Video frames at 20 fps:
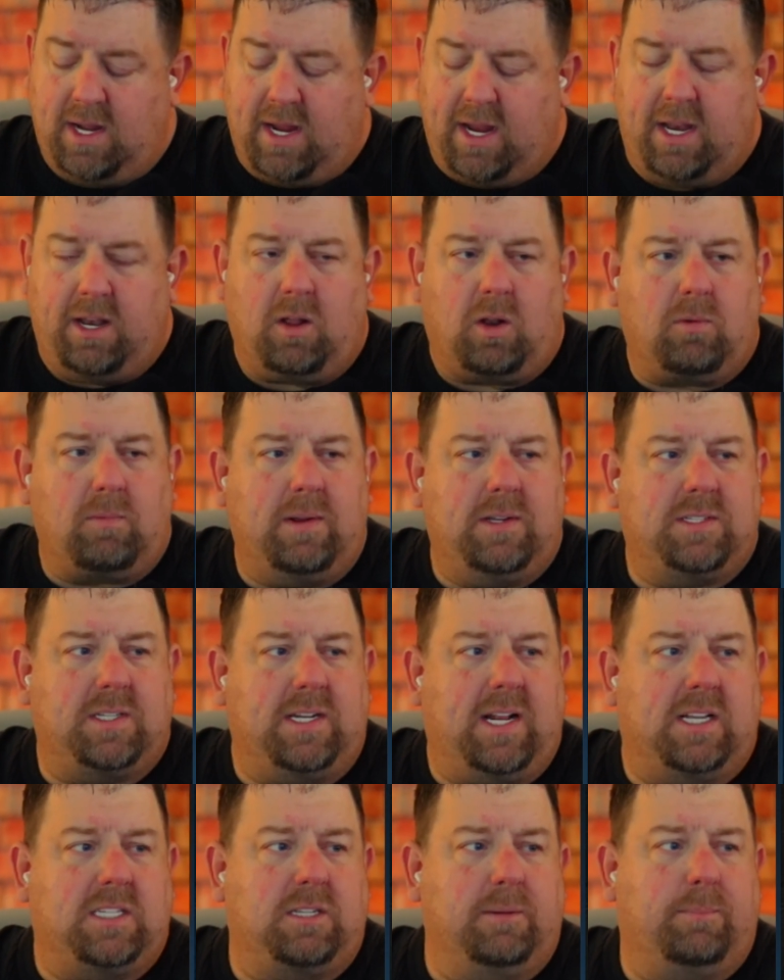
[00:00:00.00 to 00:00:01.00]
And the only reason
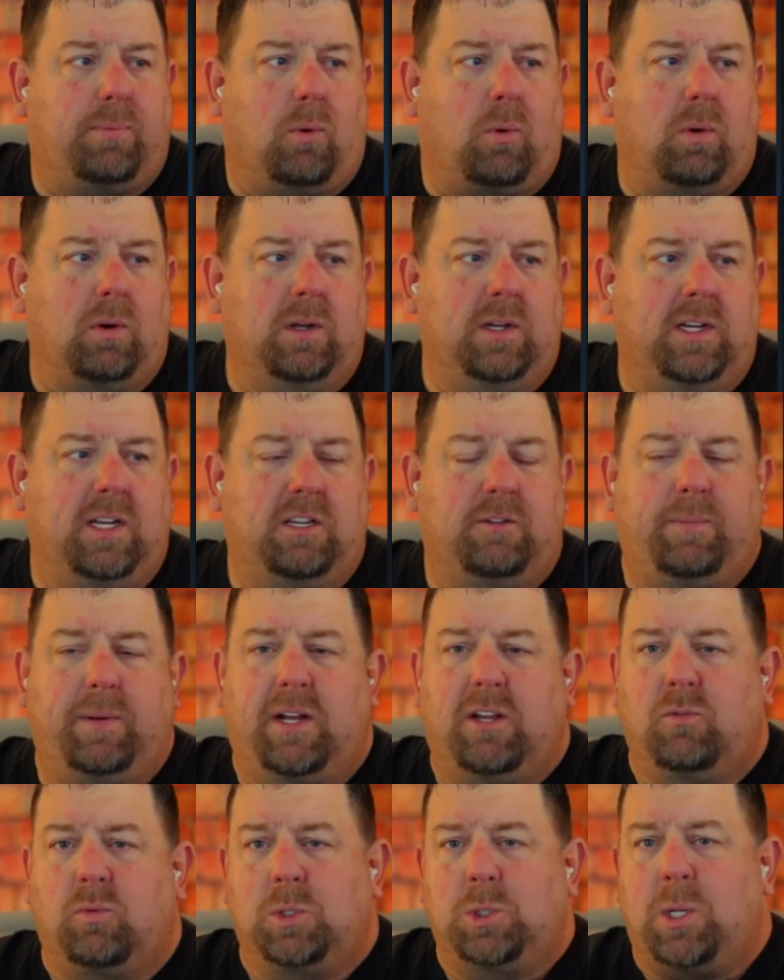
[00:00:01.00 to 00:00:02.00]
that's important is
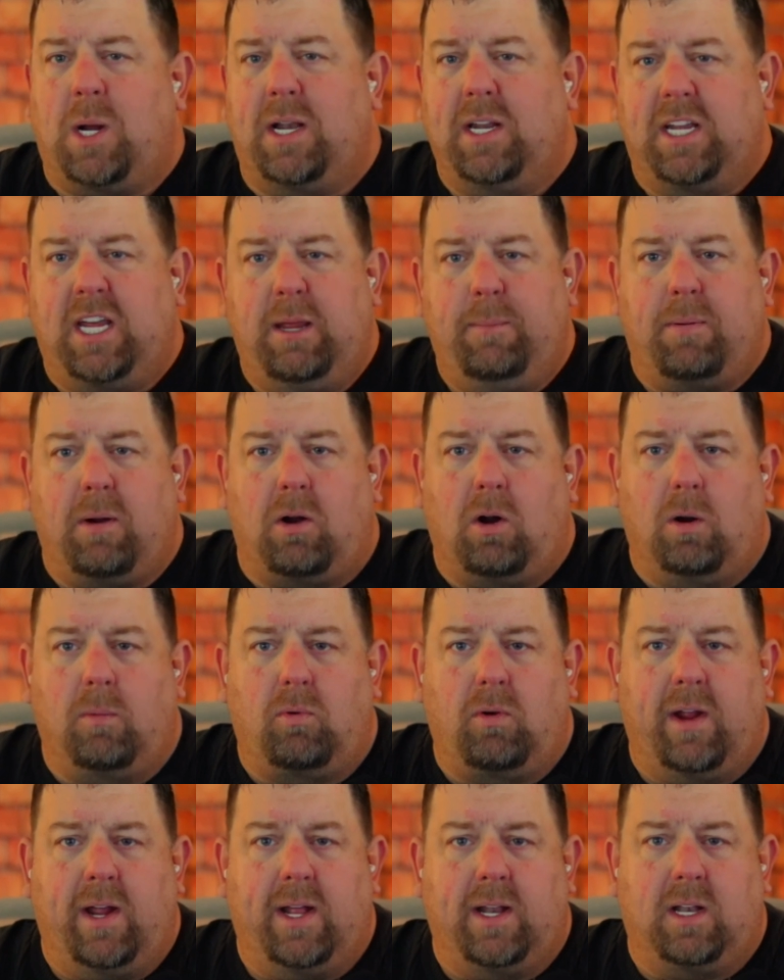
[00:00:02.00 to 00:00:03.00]
because we're trying to keep our
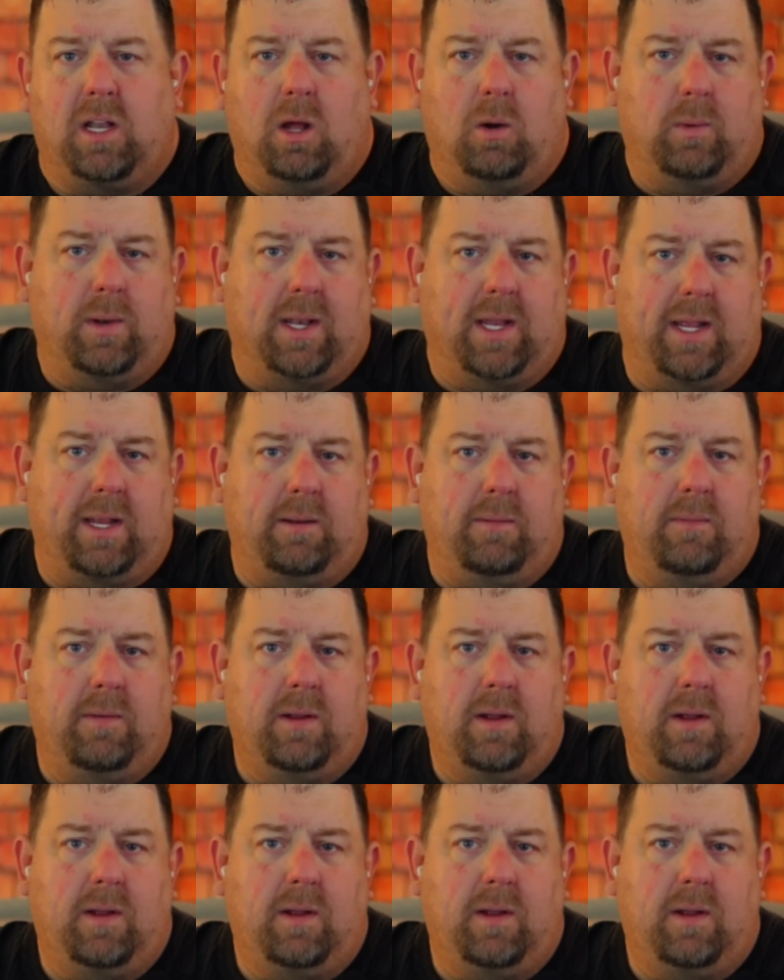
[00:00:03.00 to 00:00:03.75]
overhead low and lean.